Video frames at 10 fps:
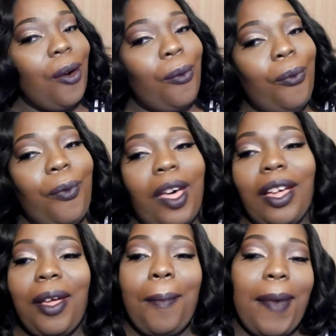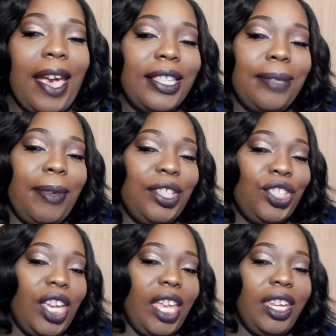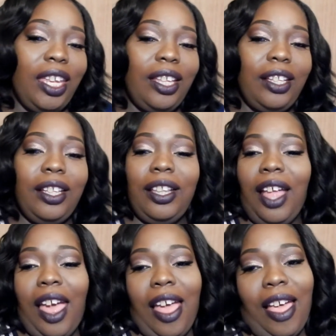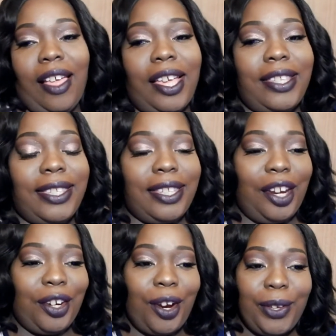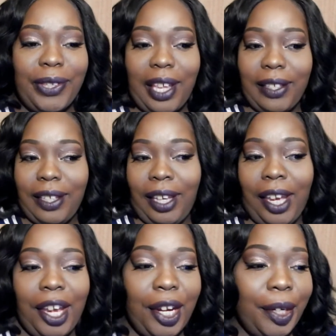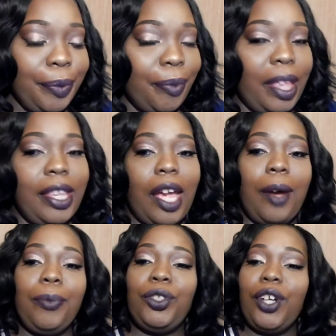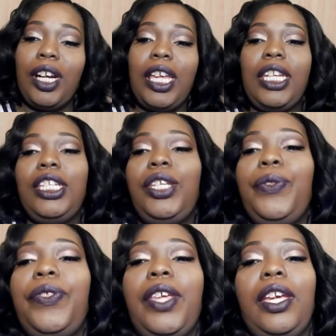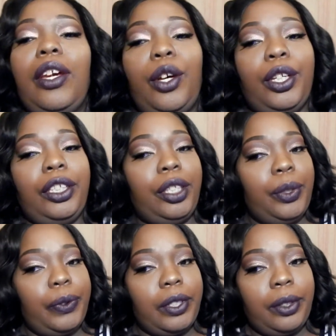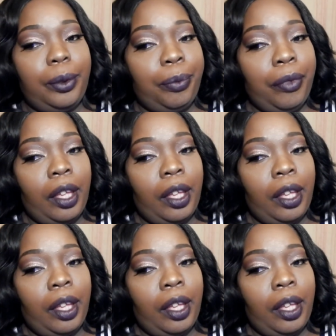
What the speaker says: Welcome back to my channel. It's your girl Stacy here. Now I'm trying out a new thing on YouTube.